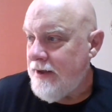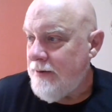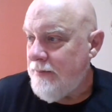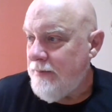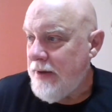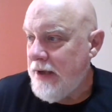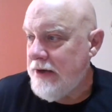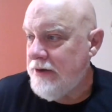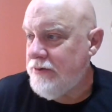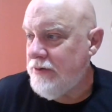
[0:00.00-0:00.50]

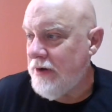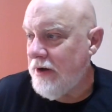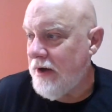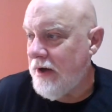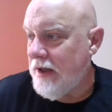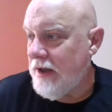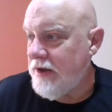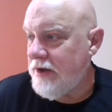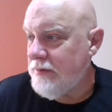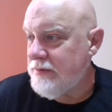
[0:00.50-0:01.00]

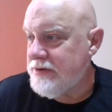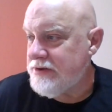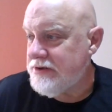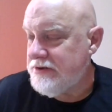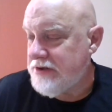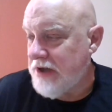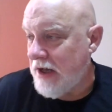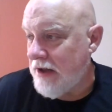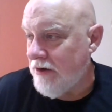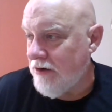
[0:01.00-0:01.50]
Patreon that was
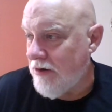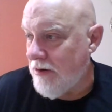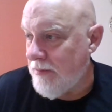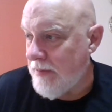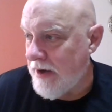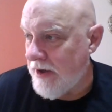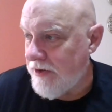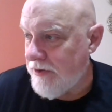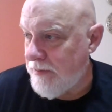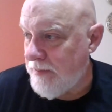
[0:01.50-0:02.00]
$1 a
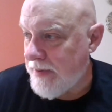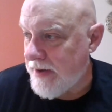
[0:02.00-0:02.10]
month